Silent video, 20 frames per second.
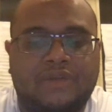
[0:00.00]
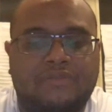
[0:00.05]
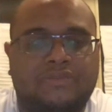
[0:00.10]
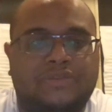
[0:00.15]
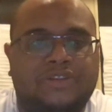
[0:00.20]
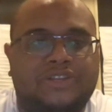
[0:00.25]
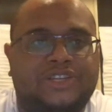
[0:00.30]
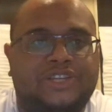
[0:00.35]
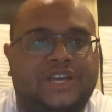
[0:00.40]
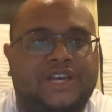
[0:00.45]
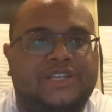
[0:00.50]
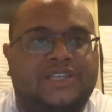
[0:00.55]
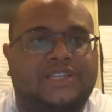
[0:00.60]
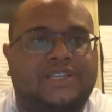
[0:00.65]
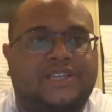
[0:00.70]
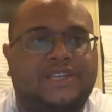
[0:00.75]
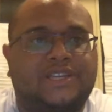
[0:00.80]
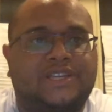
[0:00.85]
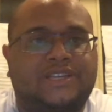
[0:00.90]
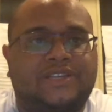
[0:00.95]
But
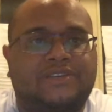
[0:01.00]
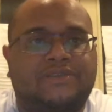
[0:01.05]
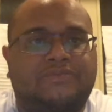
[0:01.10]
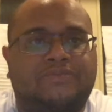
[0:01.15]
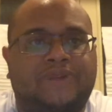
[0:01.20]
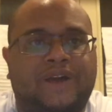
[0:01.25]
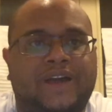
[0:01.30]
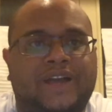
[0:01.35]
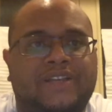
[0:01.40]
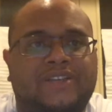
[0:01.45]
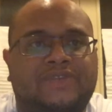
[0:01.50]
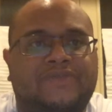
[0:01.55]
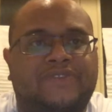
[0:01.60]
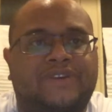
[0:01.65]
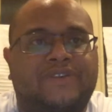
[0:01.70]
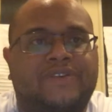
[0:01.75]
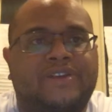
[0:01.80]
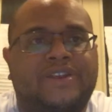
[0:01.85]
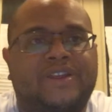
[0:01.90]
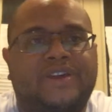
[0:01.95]
justice, by its
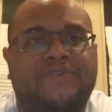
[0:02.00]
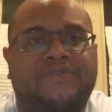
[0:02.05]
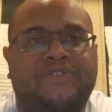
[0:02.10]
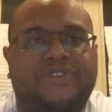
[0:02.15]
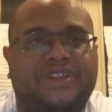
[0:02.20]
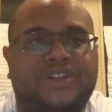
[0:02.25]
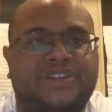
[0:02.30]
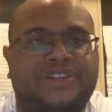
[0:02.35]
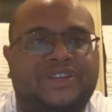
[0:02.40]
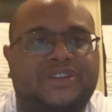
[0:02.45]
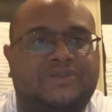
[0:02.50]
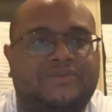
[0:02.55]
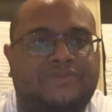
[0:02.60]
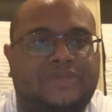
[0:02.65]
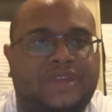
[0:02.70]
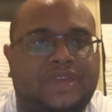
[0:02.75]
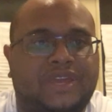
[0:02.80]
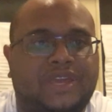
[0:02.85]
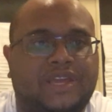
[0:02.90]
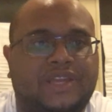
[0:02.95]
very definition,
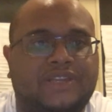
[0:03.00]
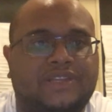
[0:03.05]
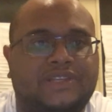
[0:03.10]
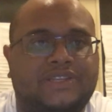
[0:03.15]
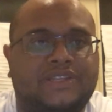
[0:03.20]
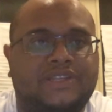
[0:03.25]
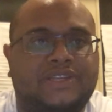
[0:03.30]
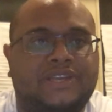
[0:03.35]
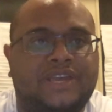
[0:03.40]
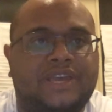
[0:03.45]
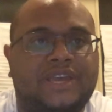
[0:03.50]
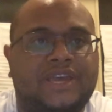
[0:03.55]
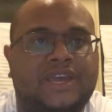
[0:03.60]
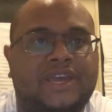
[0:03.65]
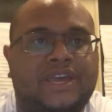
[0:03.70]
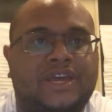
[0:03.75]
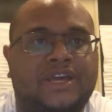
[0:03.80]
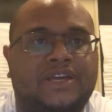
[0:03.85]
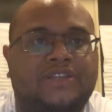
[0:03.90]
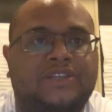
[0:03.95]
means
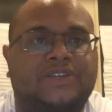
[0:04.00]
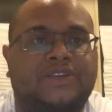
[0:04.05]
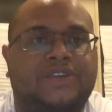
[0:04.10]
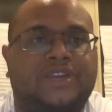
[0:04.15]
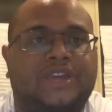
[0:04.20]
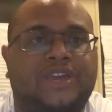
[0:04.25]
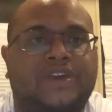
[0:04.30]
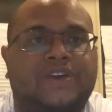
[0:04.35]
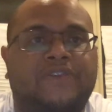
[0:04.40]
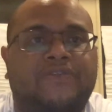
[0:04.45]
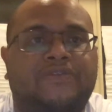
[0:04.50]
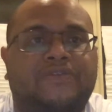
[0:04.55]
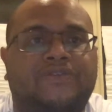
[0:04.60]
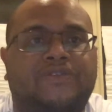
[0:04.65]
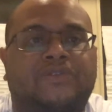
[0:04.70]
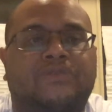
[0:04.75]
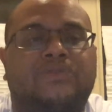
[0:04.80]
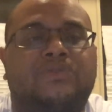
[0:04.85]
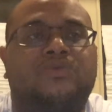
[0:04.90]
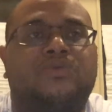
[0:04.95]
to give
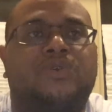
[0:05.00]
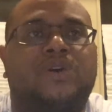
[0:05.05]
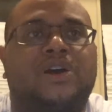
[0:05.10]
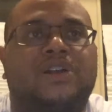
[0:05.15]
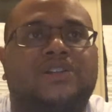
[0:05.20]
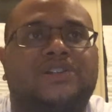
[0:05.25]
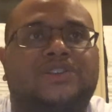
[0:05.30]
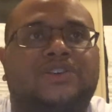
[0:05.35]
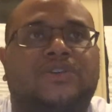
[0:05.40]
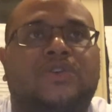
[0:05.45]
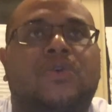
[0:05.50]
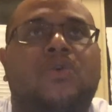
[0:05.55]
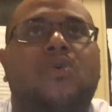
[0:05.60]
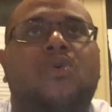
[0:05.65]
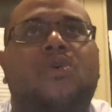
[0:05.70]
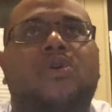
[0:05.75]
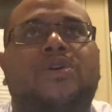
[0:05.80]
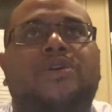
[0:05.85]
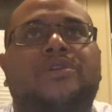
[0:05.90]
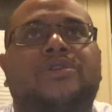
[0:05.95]
to one's
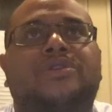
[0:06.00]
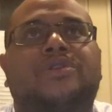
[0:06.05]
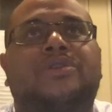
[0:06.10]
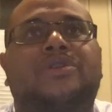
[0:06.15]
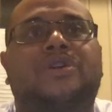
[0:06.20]
accord,